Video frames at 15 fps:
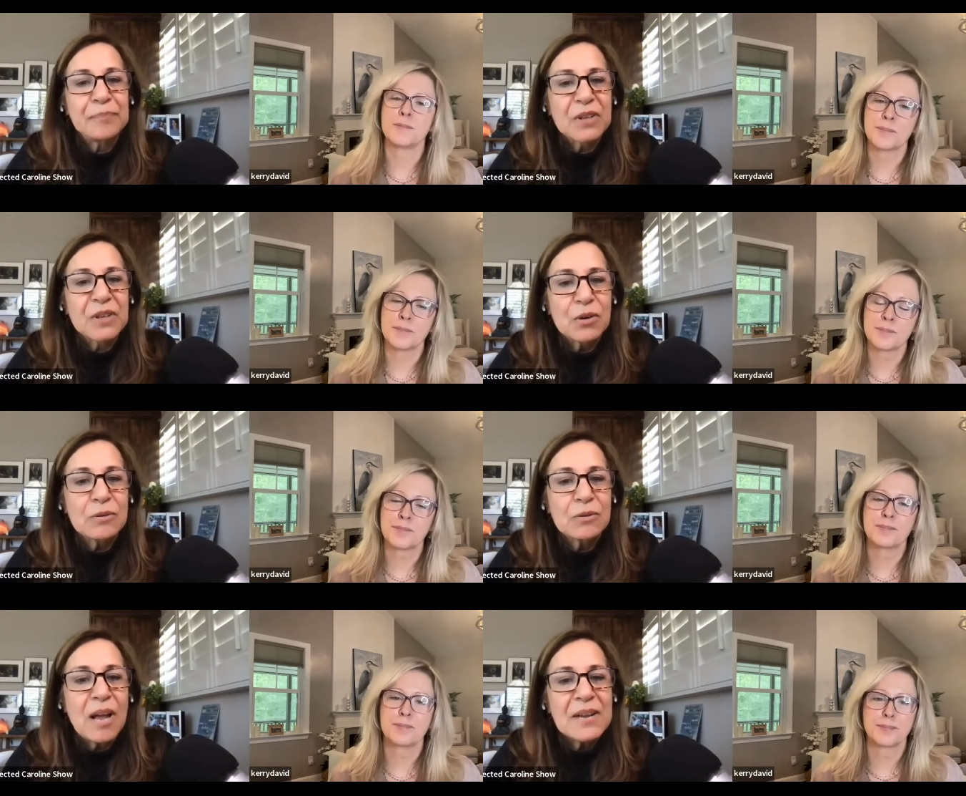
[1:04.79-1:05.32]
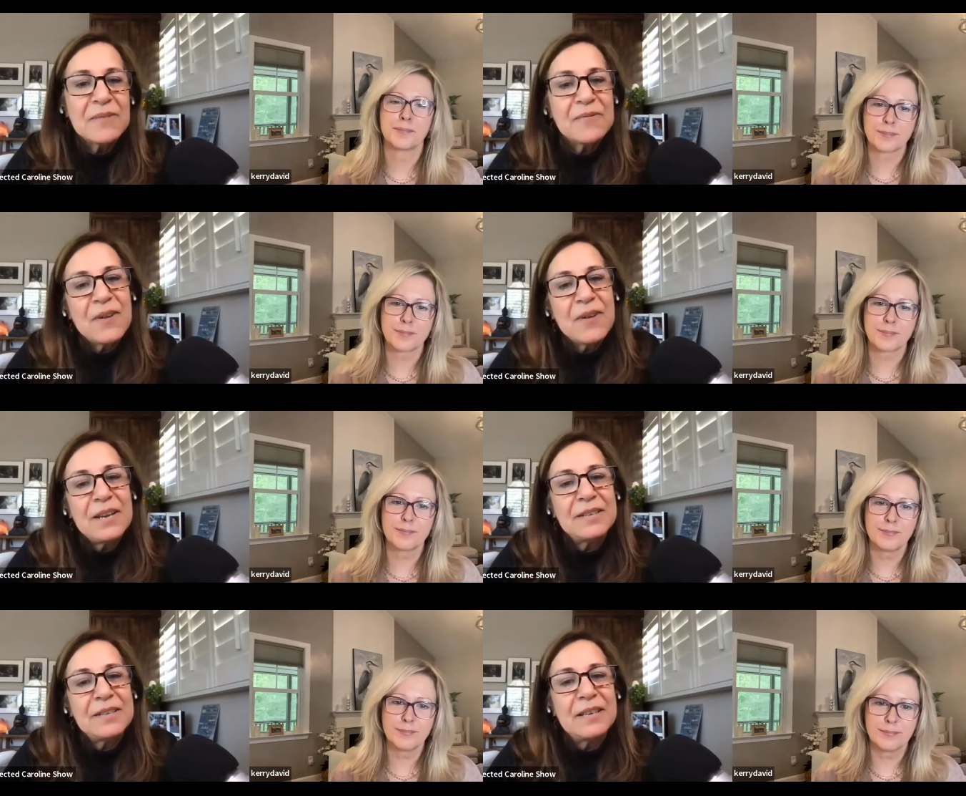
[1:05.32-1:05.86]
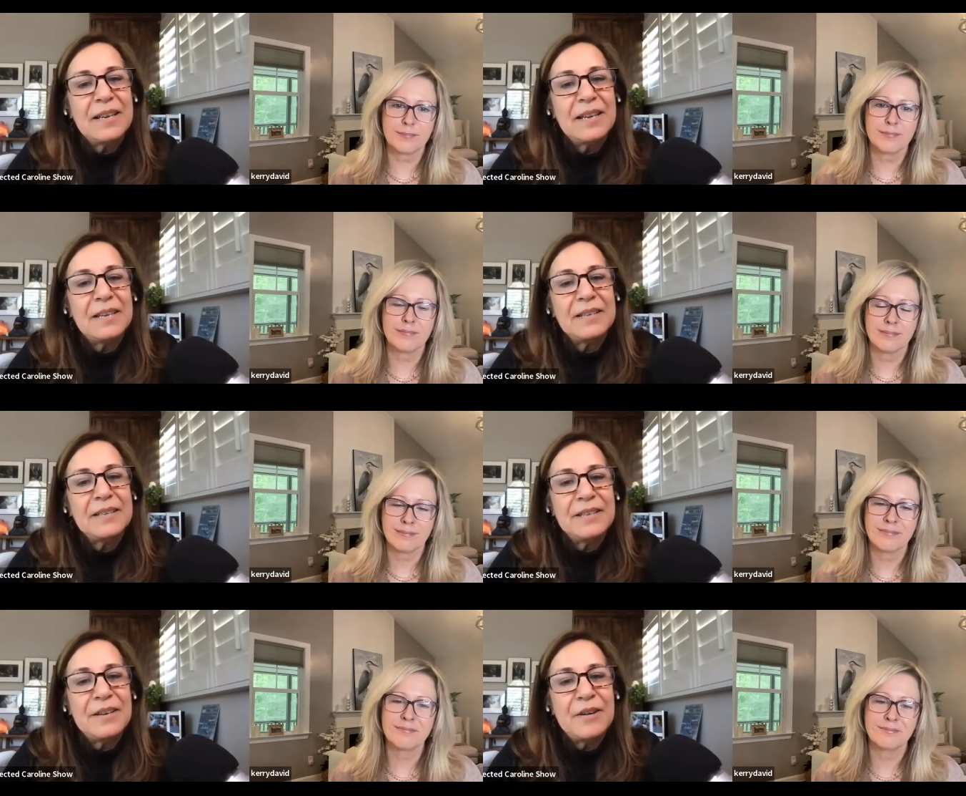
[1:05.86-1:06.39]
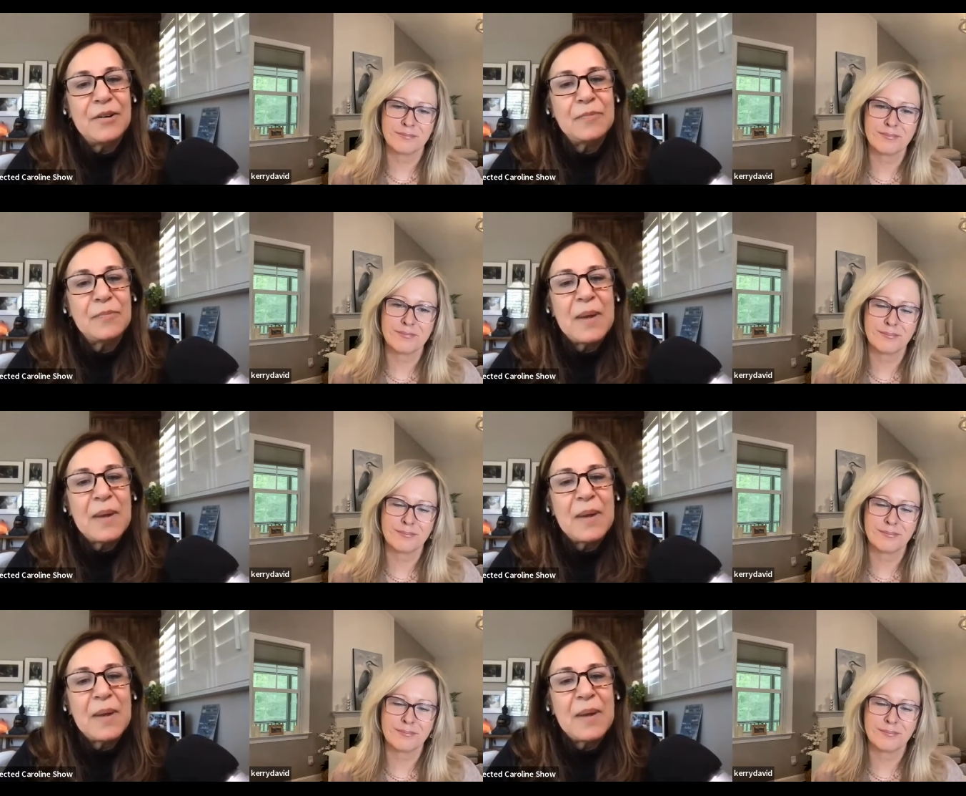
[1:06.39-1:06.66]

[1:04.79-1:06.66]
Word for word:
Speaker 1: your life and, and, you know,